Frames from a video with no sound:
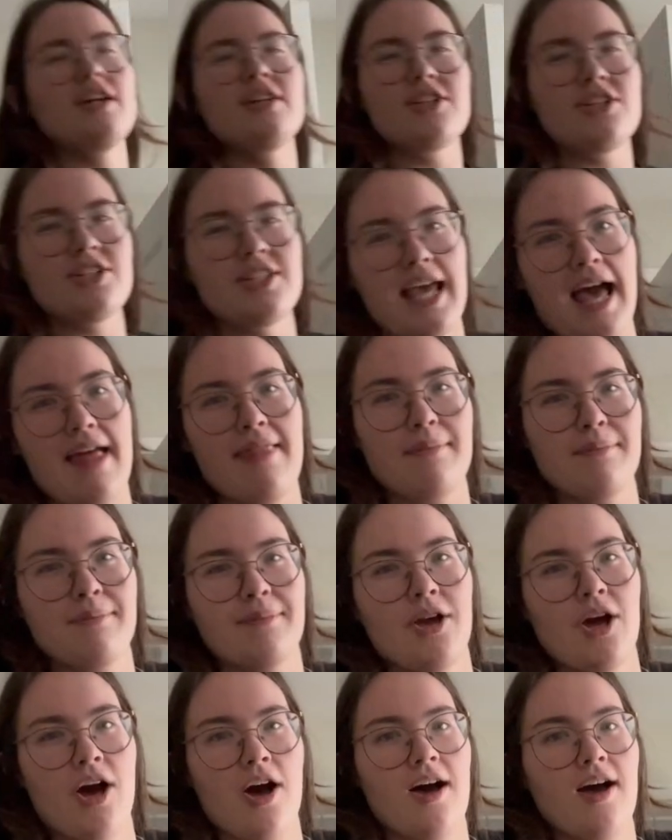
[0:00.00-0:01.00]
I just get them
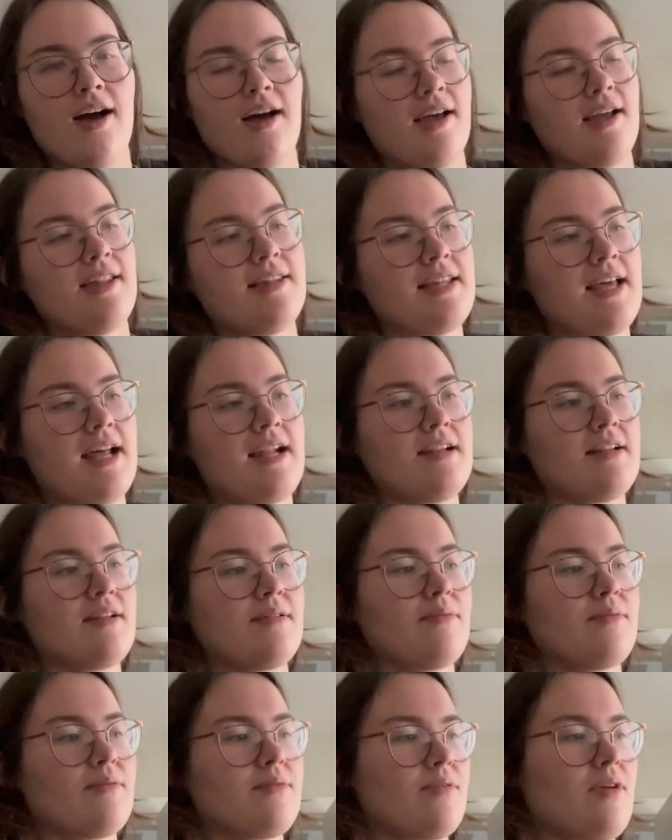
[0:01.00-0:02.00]
cut and
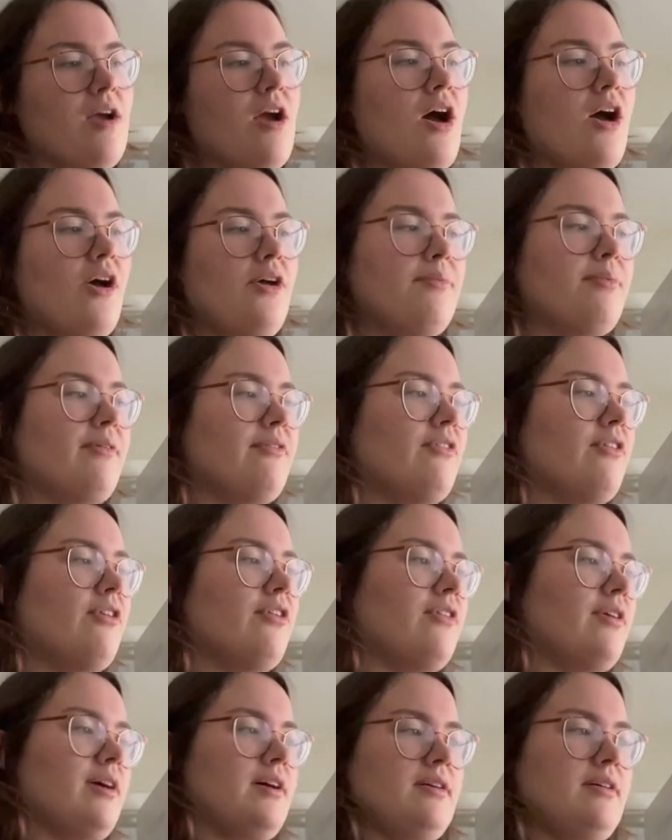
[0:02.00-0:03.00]
then go
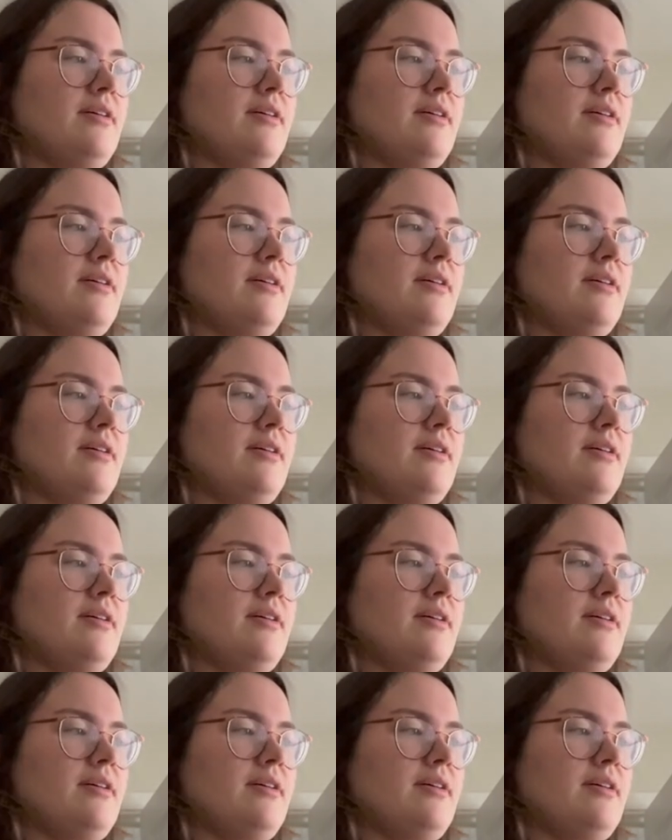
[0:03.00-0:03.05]
before